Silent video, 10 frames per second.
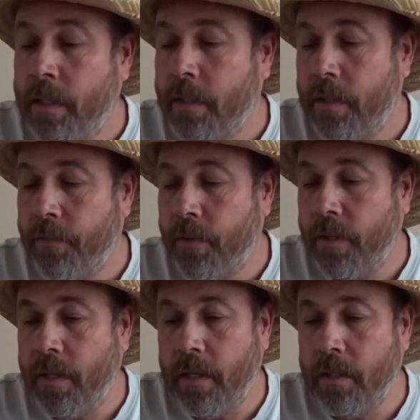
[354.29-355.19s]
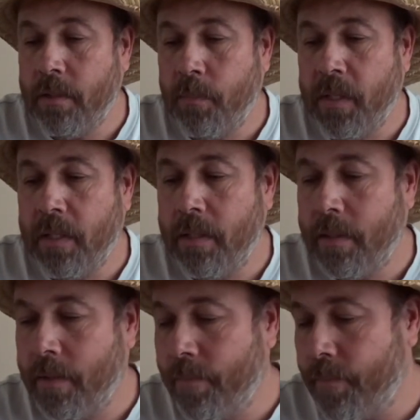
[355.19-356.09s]
different things, but
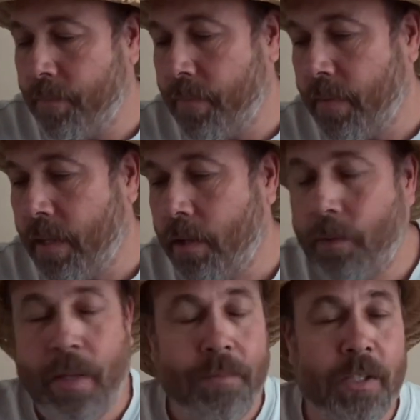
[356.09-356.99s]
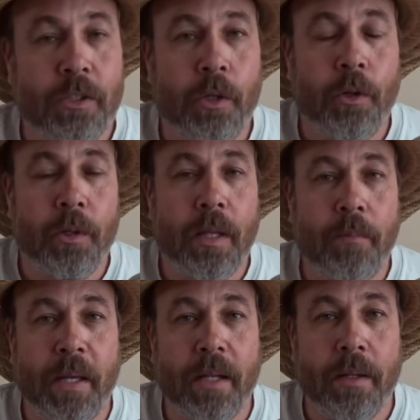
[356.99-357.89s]
I'll have to show you
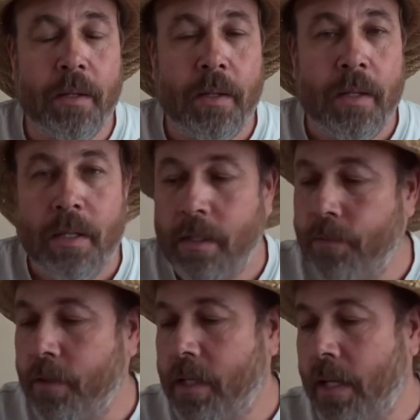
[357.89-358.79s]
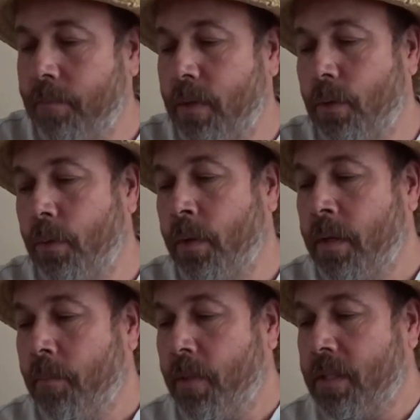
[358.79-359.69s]
them at a different time too.
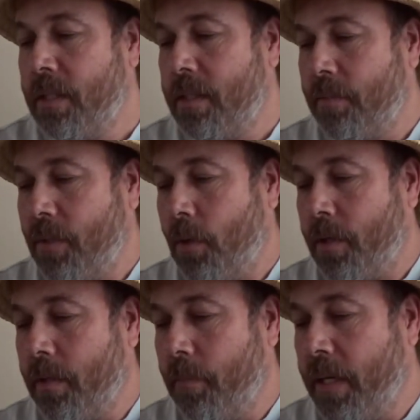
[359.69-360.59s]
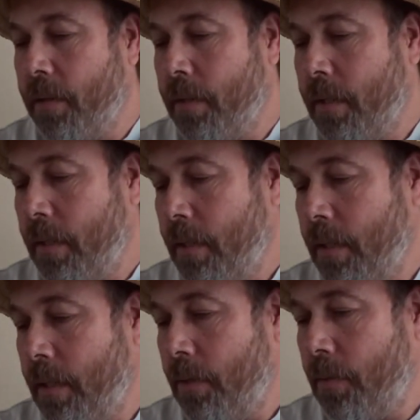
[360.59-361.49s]
But since I'm talking about
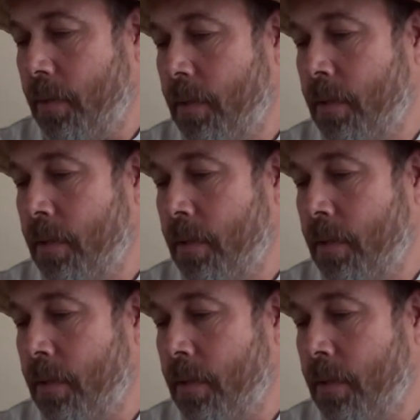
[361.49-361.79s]
elk,